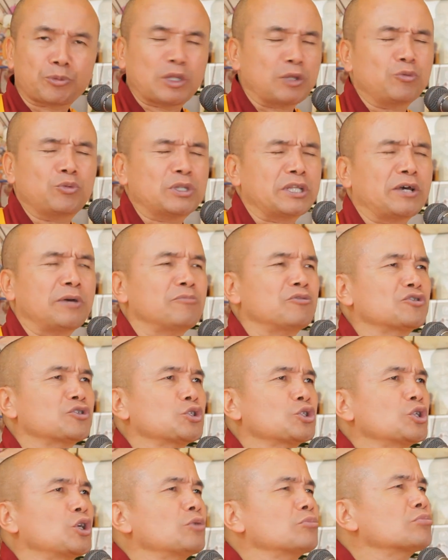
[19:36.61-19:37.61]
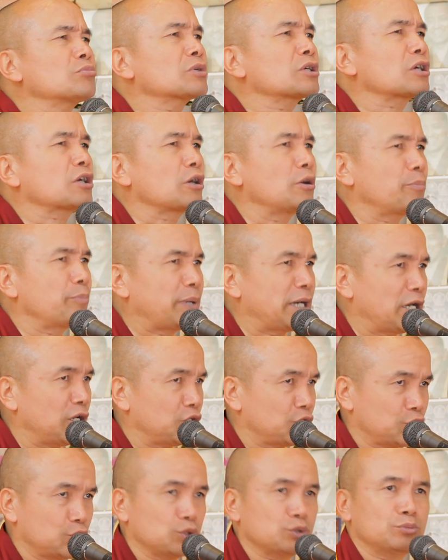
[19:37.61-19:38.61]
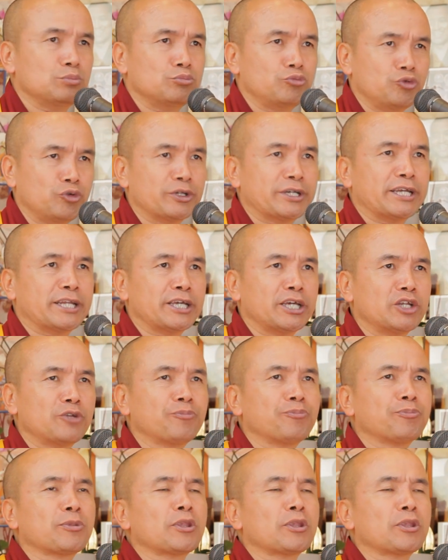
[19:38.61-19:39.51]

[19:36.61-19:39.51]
with emphasis on compassion. You're getting it?